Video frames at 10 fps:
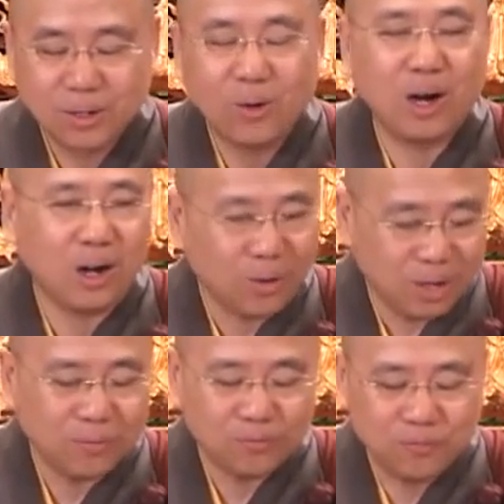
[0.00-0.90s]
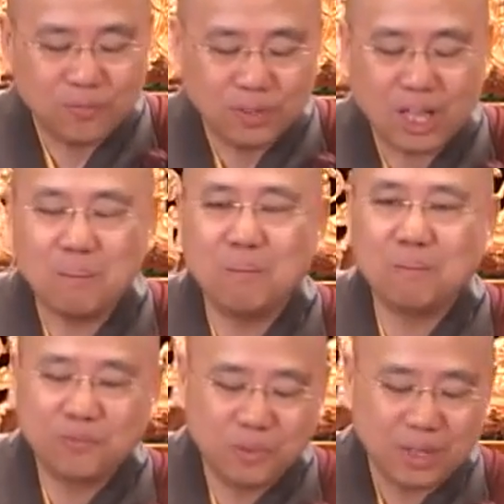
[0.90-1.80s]
Or for
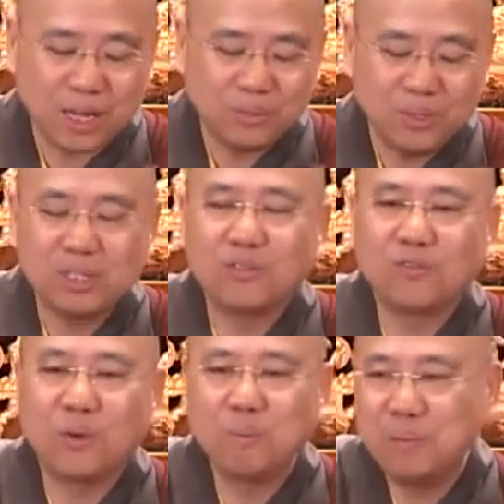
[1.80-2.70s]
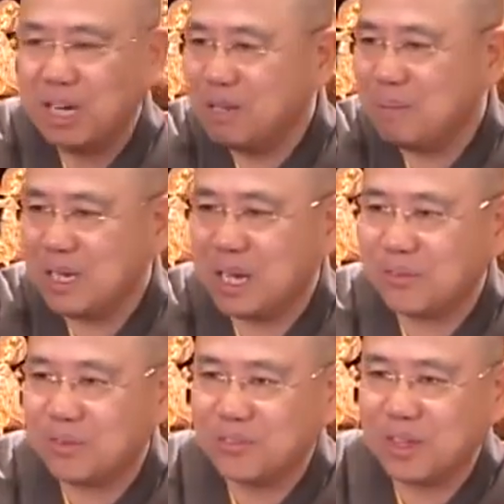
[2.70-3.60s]
that reason, for many, many
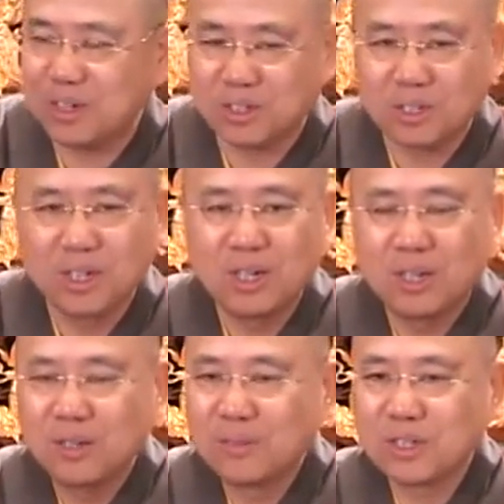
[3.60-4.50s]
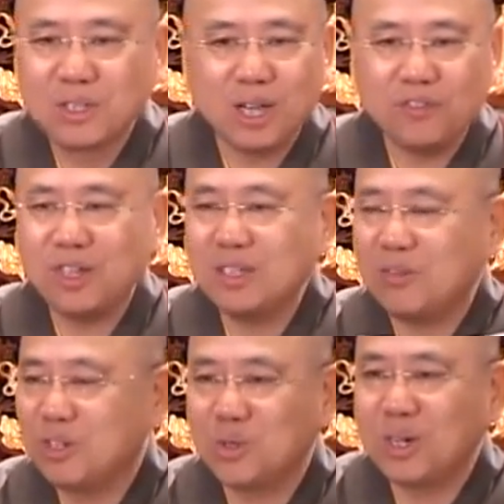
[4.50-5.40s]
other things, there's nothing
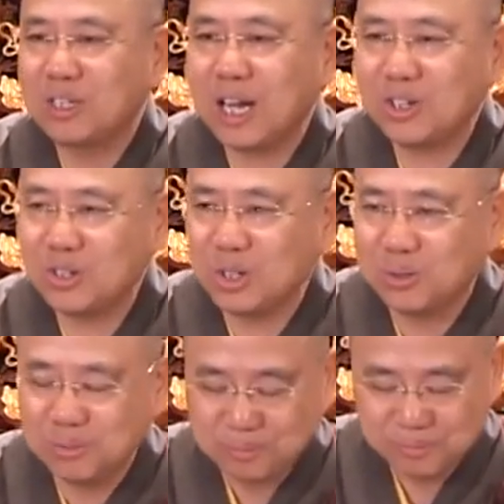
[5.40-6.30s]
that we don't attach to.